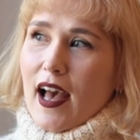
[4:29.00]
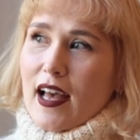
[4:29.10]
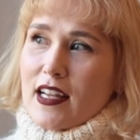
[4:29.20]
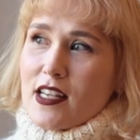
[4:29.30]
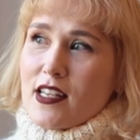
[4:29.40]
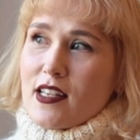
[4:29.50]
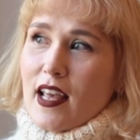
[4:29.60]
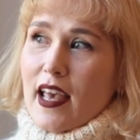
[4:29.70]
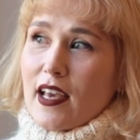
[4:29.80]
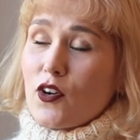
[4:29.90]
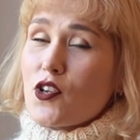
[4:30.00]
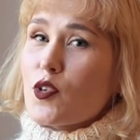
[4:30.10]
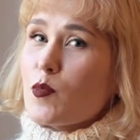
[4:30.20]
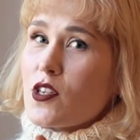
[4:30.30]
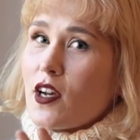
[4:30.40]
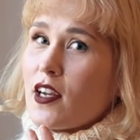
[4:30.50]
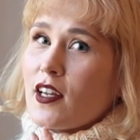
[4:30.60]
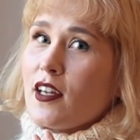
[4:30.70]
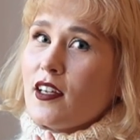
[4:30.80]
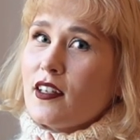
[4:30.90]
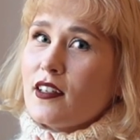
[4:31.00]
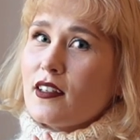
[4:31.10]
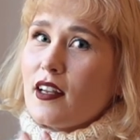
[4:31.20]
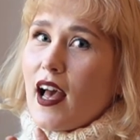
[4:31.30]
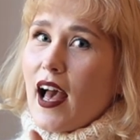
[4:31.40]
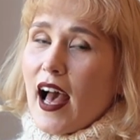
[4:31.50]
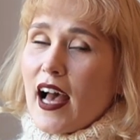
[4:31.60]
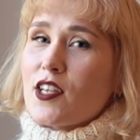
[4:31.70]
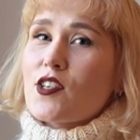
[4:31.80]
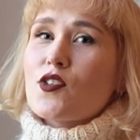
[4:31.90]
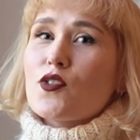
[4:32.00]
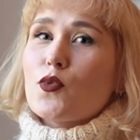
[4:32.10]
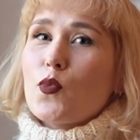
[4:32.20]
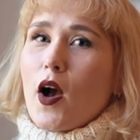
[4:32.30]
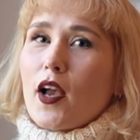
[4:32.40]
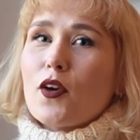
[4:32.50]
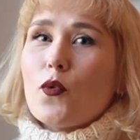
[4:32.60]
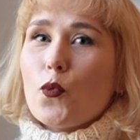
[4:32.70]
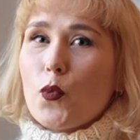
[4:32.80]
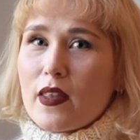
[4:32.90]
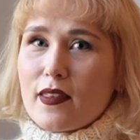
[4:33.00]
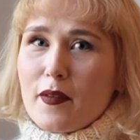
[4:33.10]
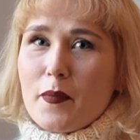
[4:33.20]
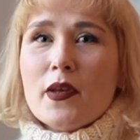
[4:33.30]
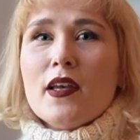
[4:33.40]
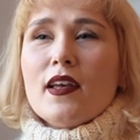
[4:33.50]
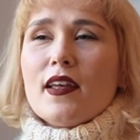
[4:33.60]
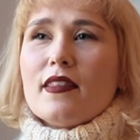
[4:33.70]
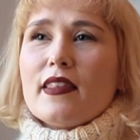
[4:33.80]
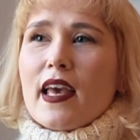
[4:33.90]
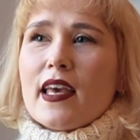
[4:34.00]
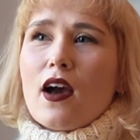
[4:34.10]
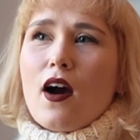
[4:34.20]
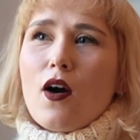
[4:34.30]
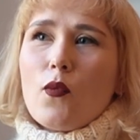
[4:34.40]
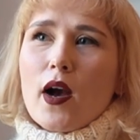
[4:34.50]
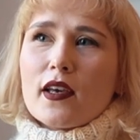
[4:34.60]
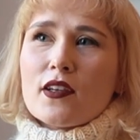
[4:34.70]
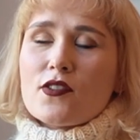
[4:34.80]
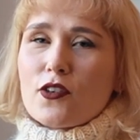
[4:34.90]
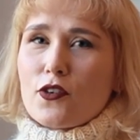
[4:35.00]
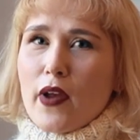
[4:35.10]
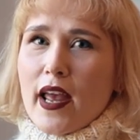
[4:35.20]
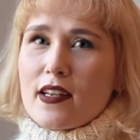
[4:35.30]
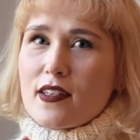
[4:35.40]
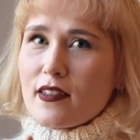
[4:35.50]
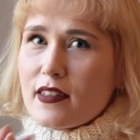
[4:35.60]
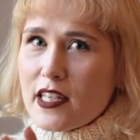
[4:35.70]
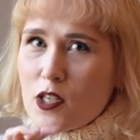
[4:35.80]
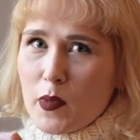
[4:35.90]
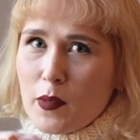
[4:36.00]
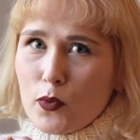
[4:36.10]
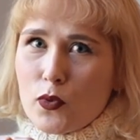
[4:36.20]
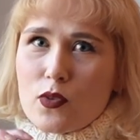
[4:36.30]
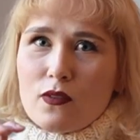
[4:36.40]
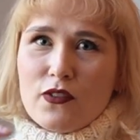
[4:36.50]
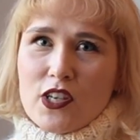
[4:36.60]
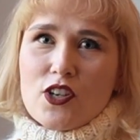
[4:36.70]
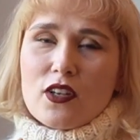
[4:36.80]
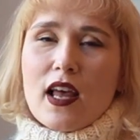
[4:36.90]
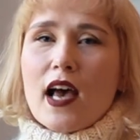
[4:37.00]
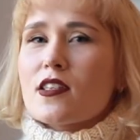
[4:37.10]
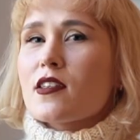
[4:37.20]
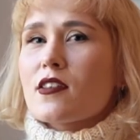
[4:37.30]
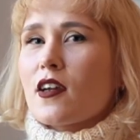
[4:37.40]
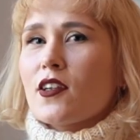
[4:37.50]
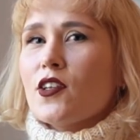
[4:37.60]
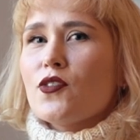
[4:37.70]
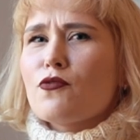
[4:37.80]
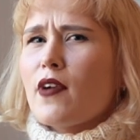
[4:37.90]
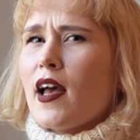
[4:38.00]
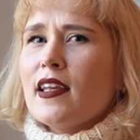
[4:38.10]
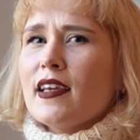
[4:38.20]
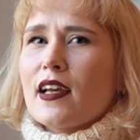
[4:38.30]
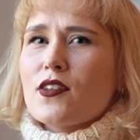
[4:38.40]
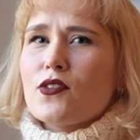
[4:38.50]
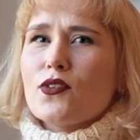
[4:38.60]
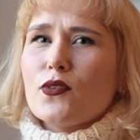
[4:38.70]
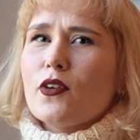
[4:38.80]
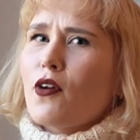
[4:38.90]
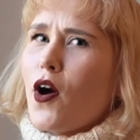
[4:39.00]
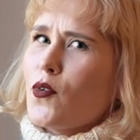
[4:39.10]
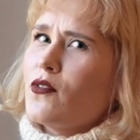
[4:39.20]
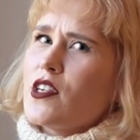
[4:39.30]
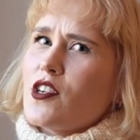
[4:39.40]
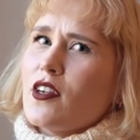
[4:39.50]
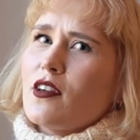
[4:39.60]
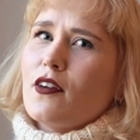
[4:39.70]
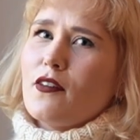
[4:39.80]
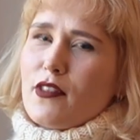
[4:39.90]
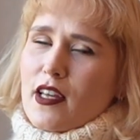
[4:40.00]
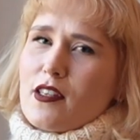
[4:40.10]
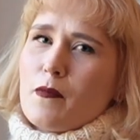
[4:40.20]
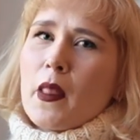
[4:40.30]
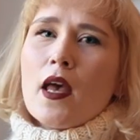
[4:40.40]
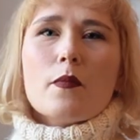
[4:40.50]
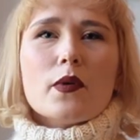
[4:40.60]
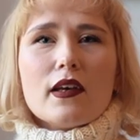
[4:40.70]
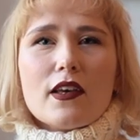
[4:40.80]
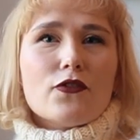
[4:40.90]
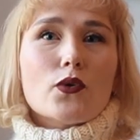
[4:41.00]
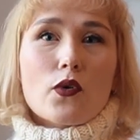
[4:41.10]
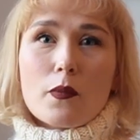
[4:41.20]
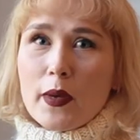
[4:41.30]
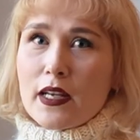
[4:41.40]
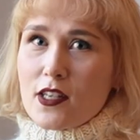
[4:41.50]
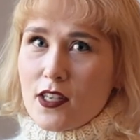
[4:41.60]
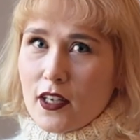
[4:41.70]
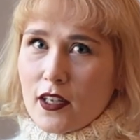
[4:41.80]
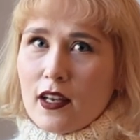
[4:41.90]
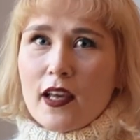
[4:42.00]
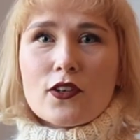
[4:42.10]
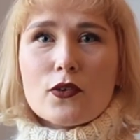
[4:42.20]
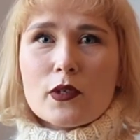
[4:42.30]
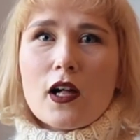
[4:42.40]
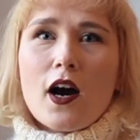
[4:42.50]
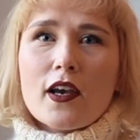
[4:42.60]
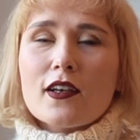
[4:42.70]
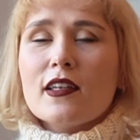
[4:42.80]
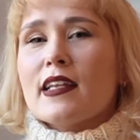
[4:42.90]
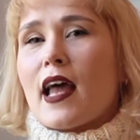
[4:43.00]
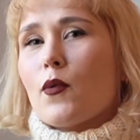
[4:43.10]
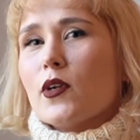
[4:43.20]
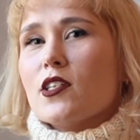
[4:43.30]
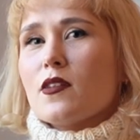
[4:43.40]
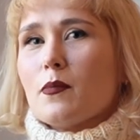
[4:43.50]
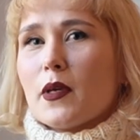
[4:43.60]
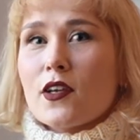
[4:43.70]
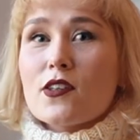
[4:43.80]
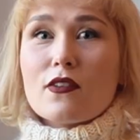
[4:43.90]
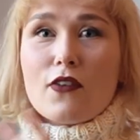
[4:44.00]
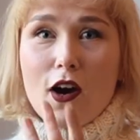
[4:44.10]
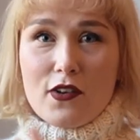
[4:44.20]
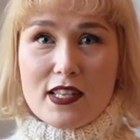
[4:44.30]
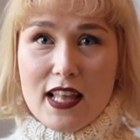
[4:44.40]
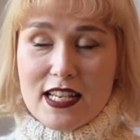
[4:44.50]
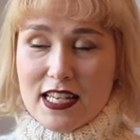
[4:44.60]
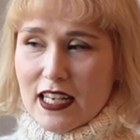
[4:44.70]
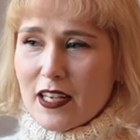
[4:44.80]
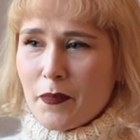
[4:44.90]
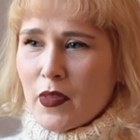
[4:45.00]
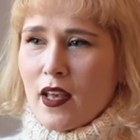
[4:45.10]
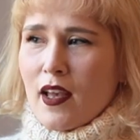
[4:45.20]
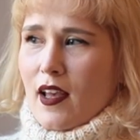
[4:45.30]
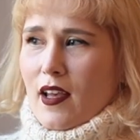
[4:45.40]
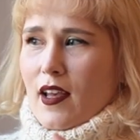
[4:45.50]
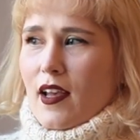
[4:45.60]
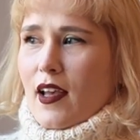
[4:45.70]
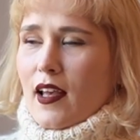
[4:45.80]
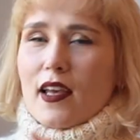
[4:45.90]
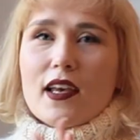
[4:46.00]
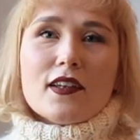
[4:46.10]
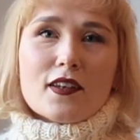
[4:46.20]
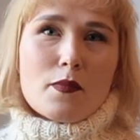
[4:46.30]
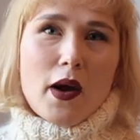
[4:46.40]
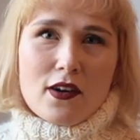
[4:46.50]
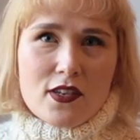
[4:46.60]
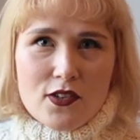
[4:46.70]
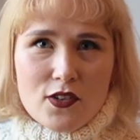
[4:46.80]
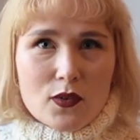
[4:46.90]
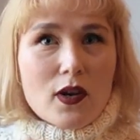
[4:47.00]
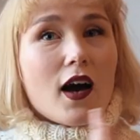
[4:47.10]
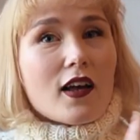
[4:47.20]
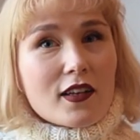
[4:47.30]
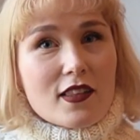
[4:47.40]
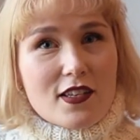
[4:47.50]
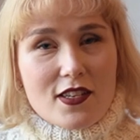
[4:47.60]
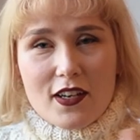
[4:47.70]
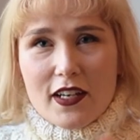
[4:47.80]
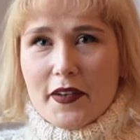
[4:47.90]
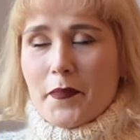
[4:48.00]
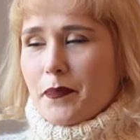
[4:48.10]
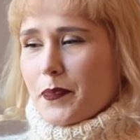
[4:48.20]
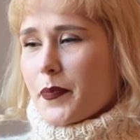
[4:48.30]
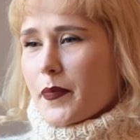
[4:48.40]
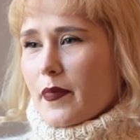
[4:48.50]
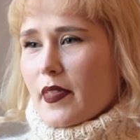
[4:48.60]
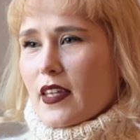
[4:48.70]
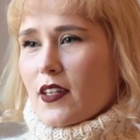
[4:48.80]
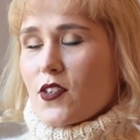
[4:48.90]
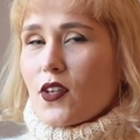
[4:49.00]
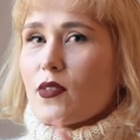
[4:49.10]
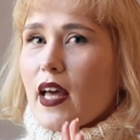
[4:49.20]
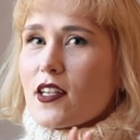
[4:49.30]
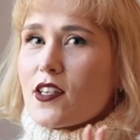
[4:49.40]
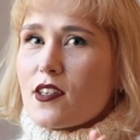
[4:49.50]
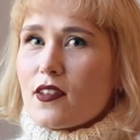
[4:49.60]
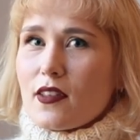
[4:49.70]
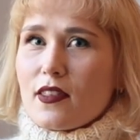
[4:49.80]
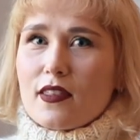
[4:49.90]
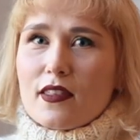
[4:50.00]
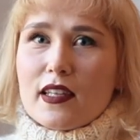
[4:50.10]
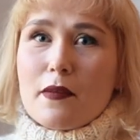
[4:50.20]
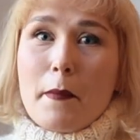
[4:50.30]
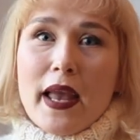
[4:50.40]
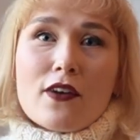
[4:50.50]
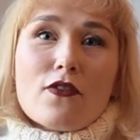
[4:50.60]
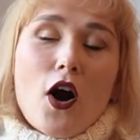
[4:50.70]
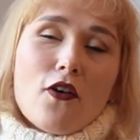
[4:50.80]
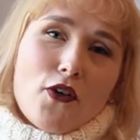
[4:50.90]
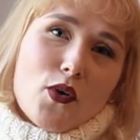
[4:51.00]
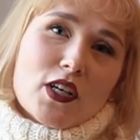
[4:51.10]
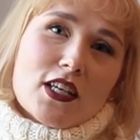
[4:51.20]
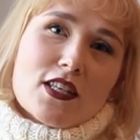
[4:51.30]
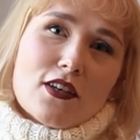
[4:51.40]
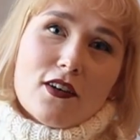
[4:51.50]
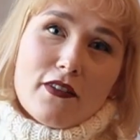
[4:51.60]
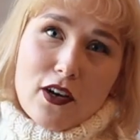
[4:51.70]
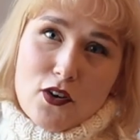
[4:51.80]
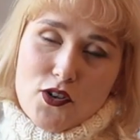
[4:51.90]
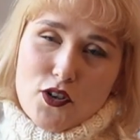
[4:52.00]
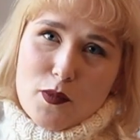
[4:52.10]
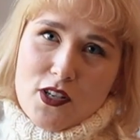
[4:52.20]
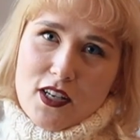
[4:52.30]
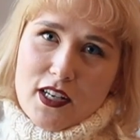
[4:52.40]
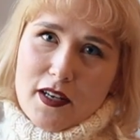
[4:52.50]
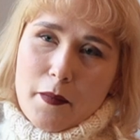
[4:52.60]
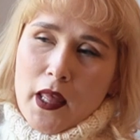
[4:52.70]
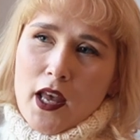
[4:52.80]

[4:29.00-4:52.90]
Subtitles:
And a costume designer has to work with them. They are working to create these people's vision. As a designer, you rarely get to do your own vision of things. But if you're a big designer, you will hire Colleen Atwood because of her aesthetic in comparison to another designer. So that's the main focus of a costume designer.